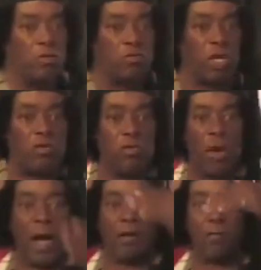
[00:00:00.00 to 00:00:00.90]
to take
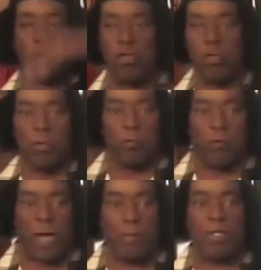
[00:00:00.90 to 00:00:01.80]
you out of the human
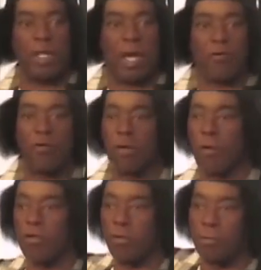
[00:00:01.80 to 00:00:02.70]
family. Now you
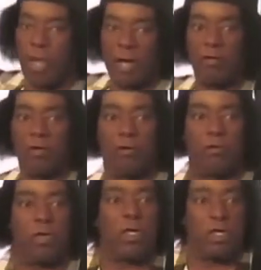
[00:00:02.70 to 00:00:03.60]
come under the black
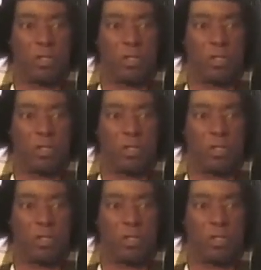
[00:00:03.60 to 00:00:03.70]
codes.